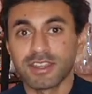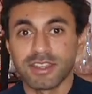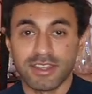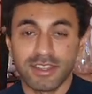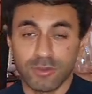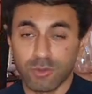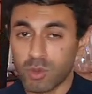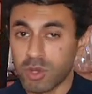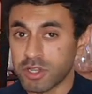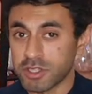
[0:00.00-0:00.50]

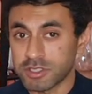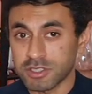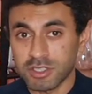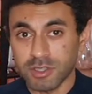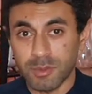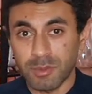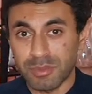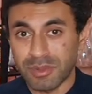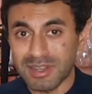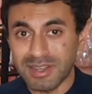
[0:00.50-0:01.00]
It works
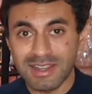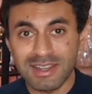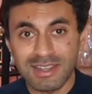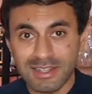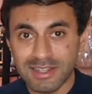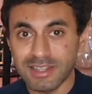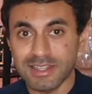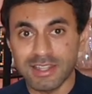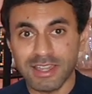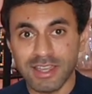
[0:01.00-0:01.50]

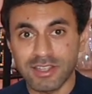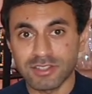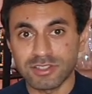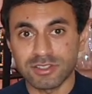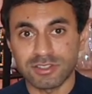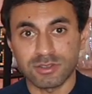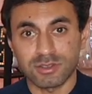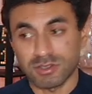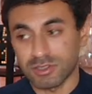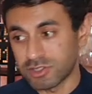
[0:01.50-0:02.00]
completely
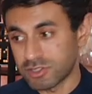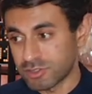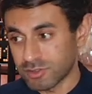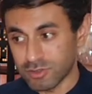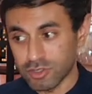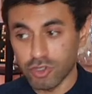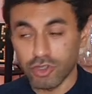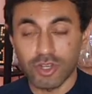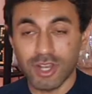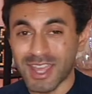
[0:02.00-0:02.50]
as
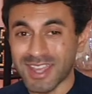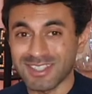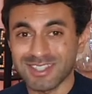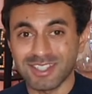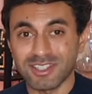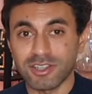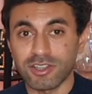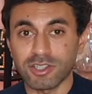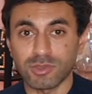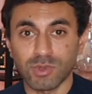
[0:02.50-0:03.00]
good as
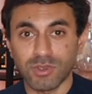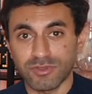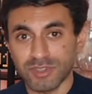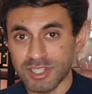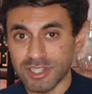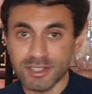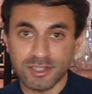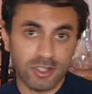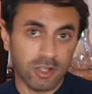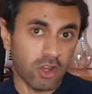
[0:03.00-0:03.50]
it does with
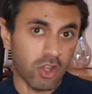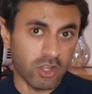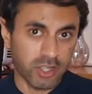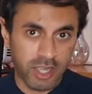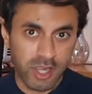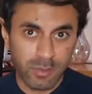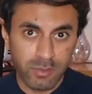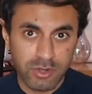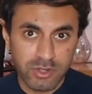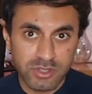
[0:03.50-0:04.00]
DSLR
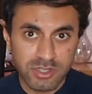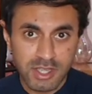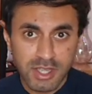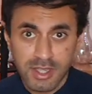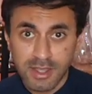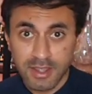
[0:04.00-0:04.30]
cameras.